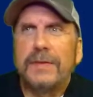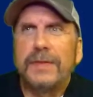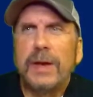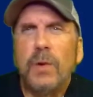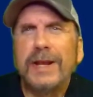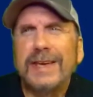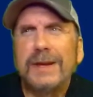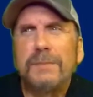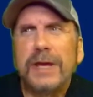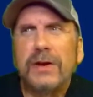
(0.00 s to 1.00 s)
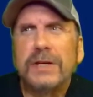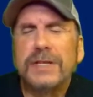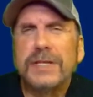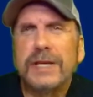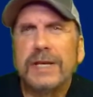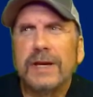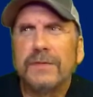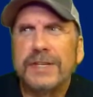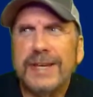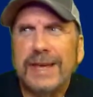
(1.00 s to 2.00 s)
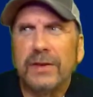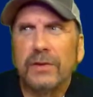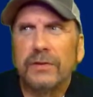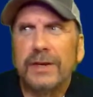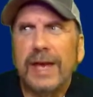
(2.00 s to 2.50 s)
They want to get a better understanding of sales